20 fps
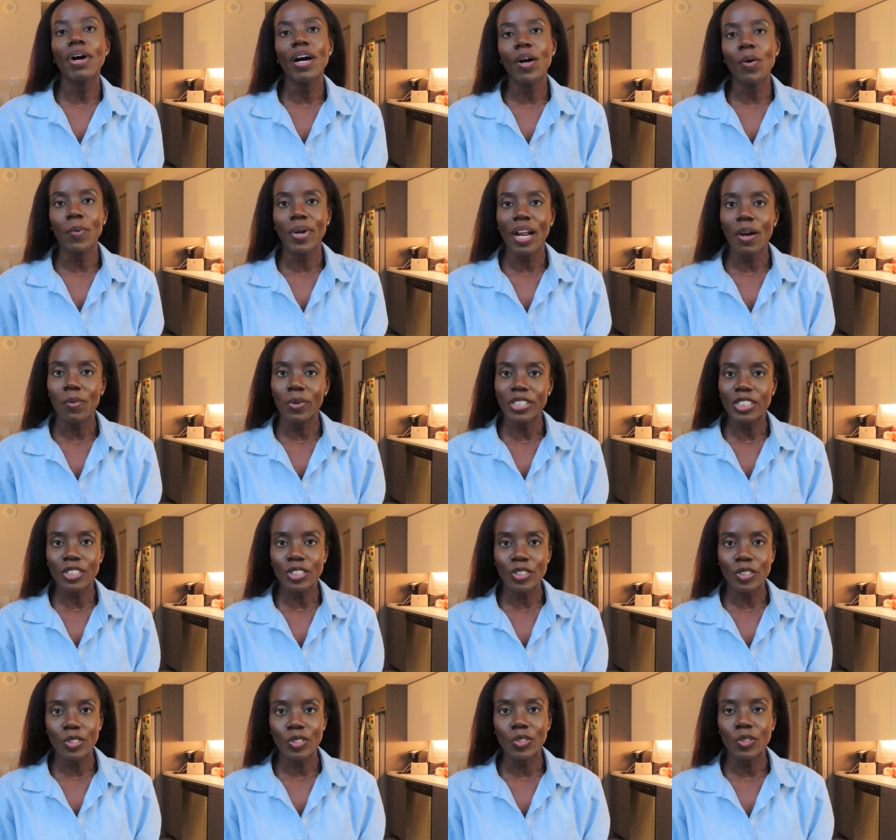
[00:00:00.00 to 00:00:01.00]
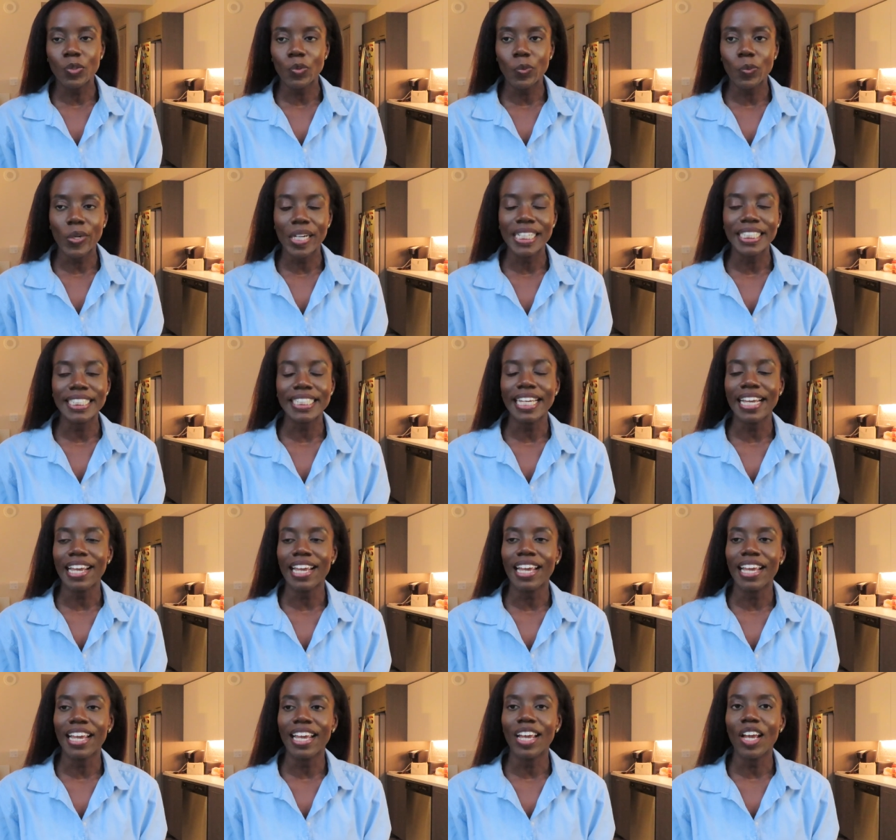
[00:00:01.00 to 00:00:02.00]
But what I wanted to do was
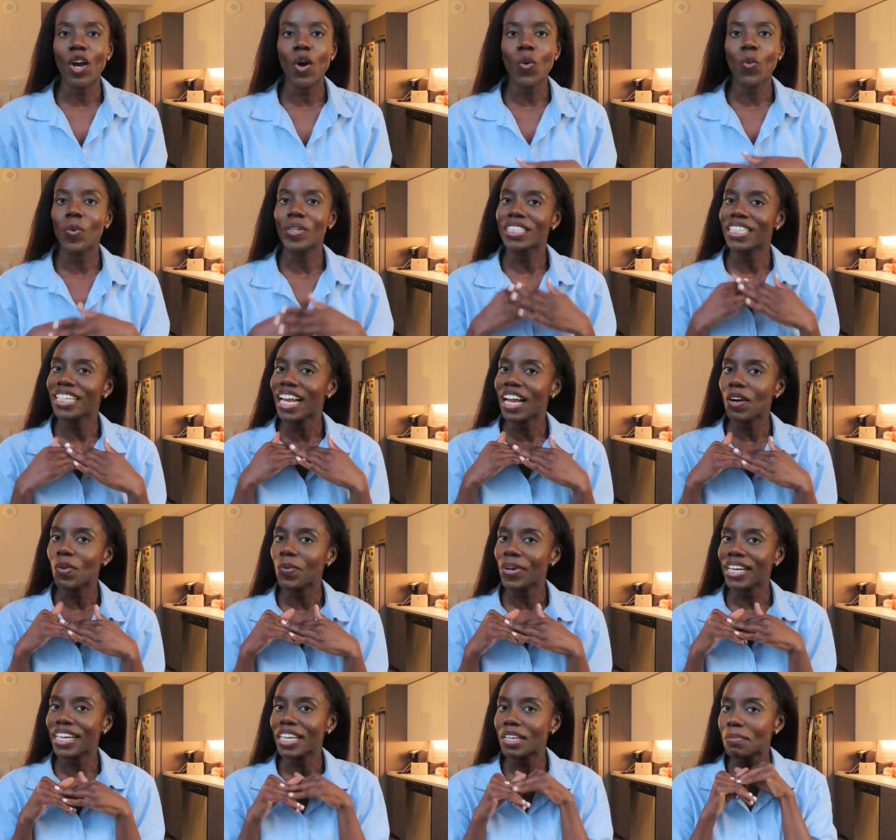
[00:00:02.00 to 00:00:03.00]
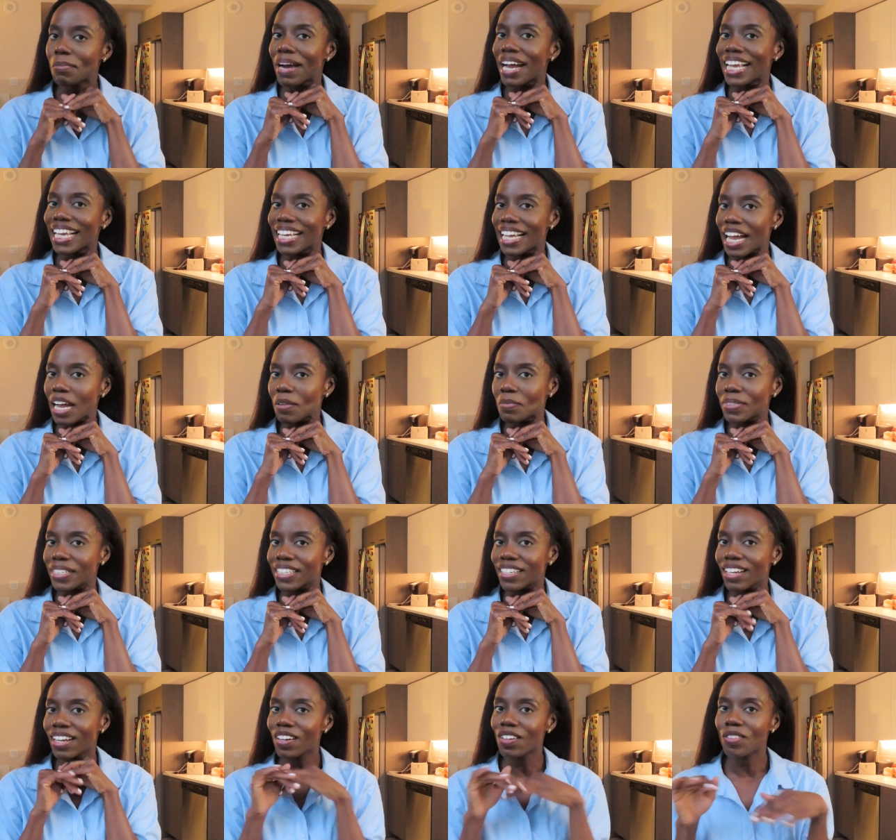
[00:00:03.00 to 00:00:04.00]
a what did I wear in
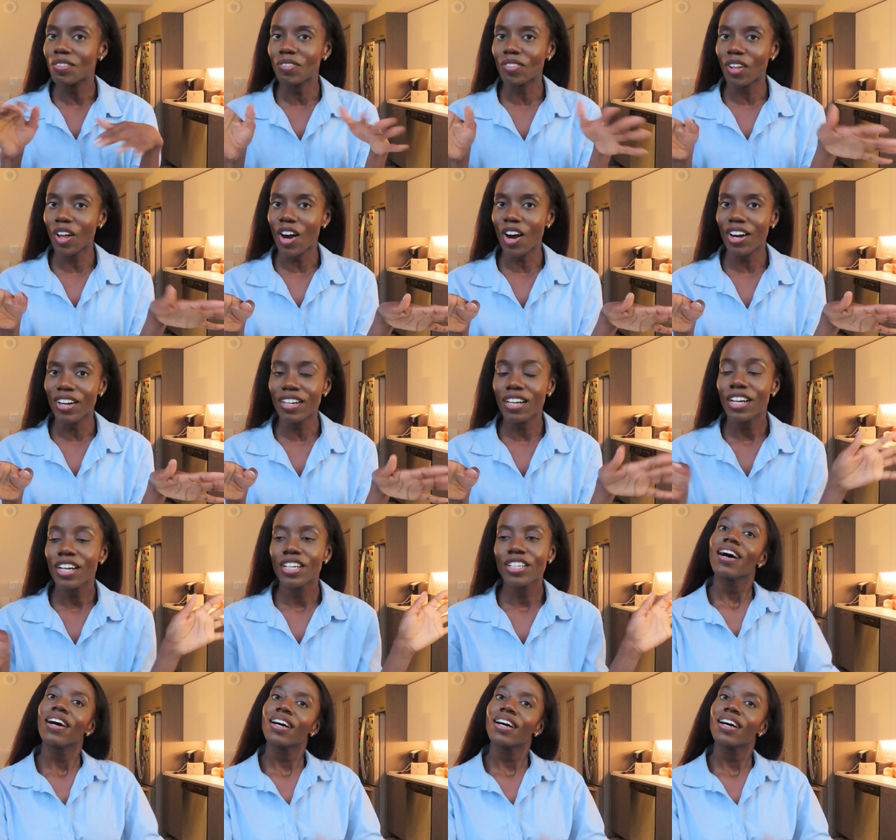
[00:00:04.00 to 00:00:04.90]
Miami vlog.